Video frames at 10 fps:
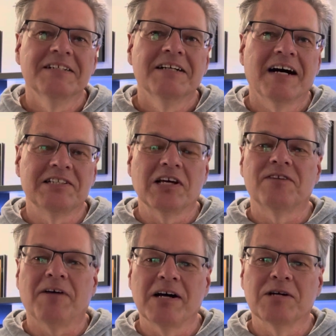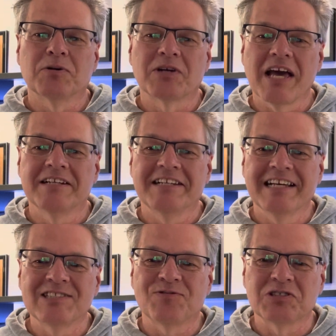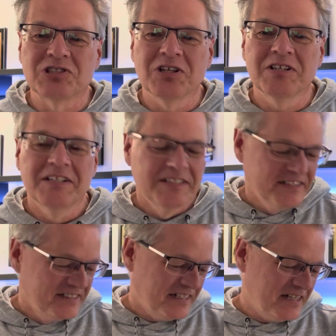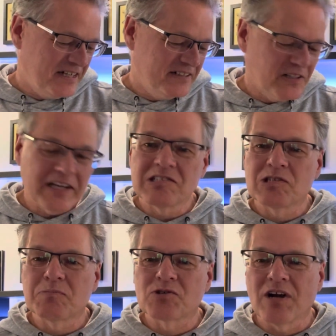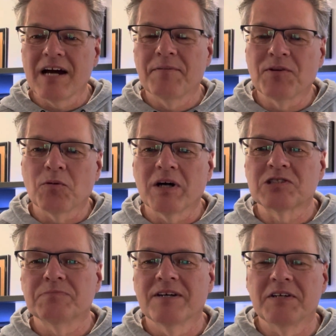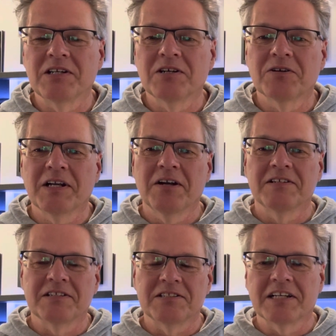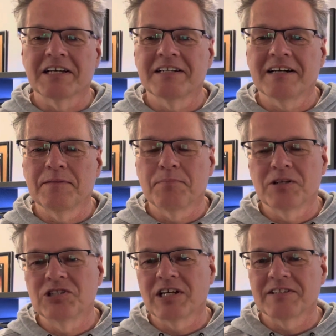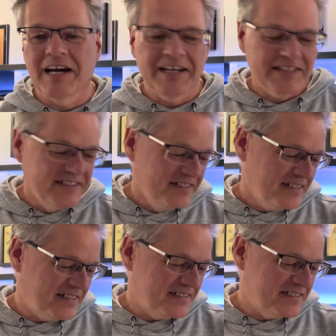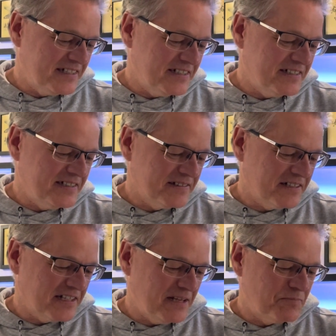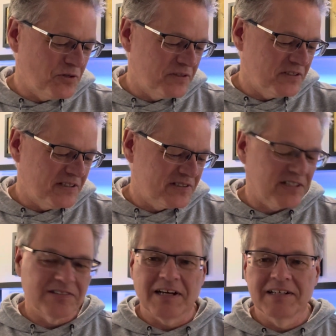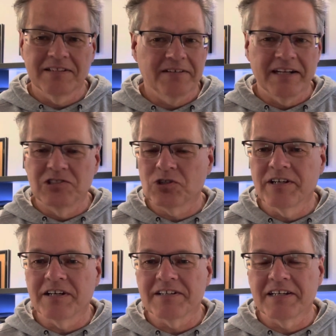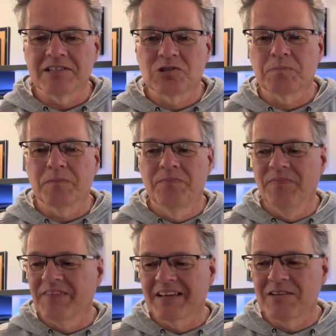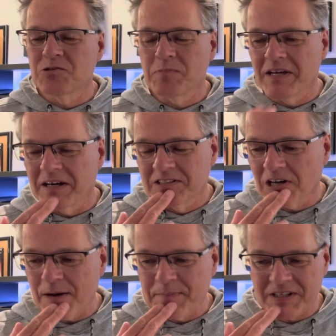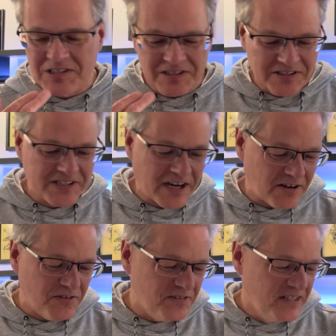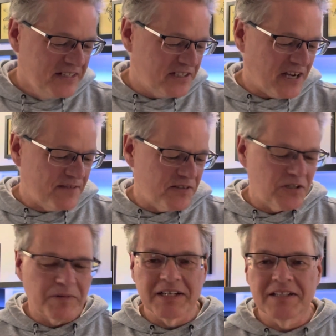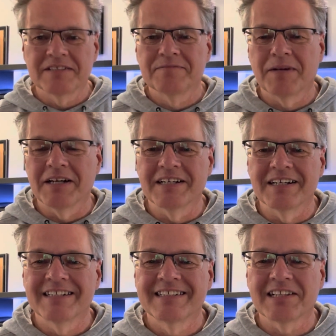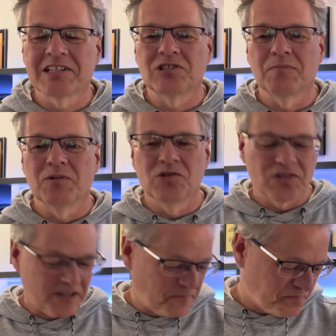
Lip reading: identifiable candidates for sure. Like and subscribe if you're watching my video here and you dig it. I appreciate that. And I'm going to keep doing this because I enjoy it. And it gives me a topic to dive into my collection of music